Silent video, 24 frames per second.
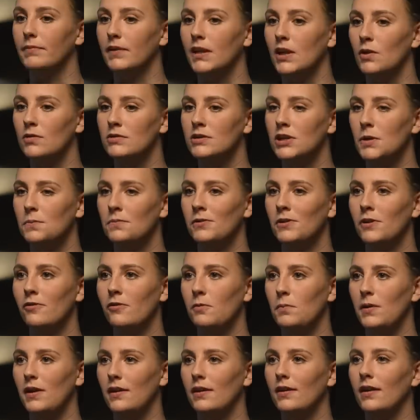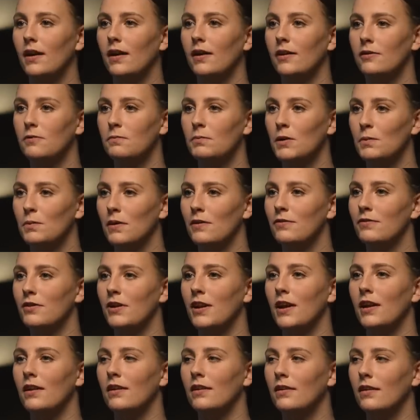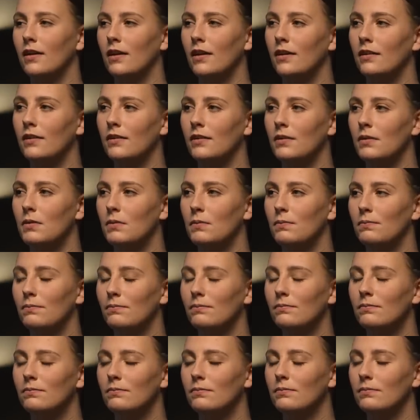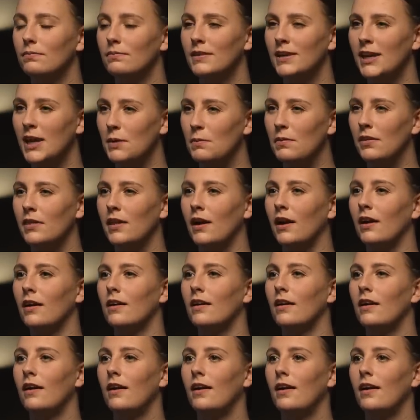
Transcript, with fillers: It was an opportunity for me to kind of put my foot in and keep it there.